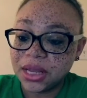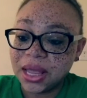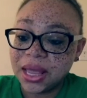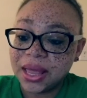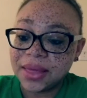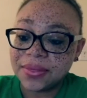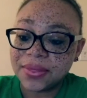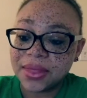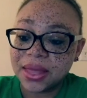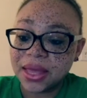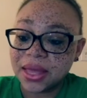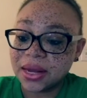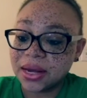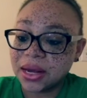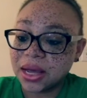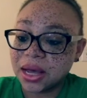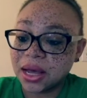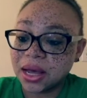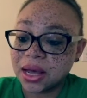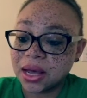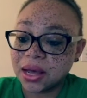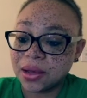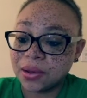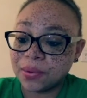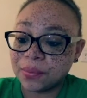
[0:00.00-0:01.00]
And then
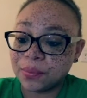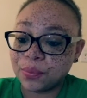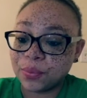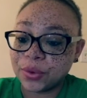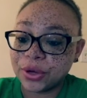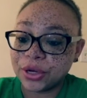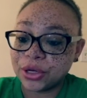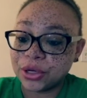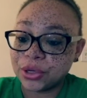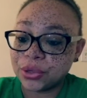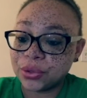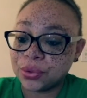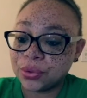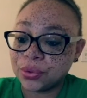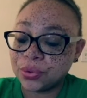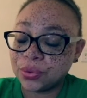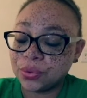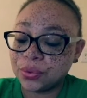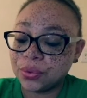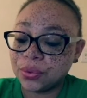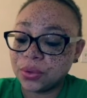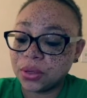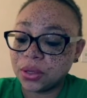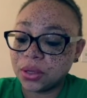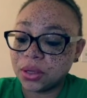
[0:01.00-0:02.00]

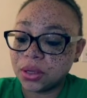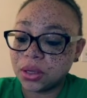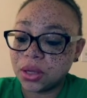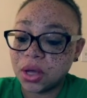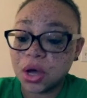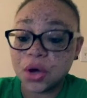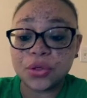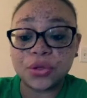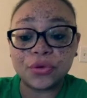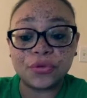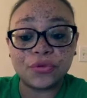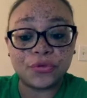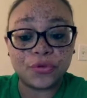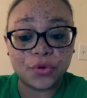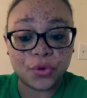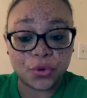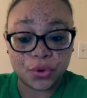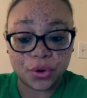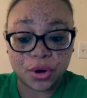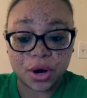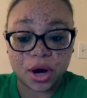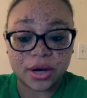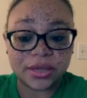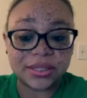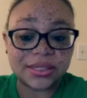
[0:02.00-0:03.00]
the
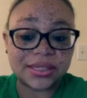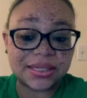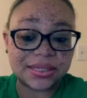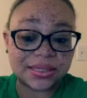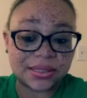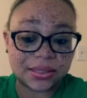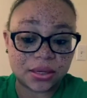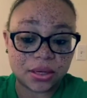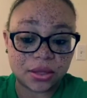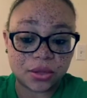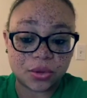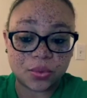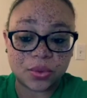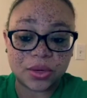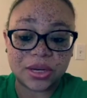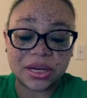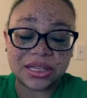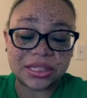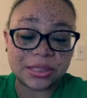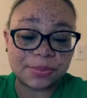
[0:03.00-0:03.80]
photo cards, that's another one.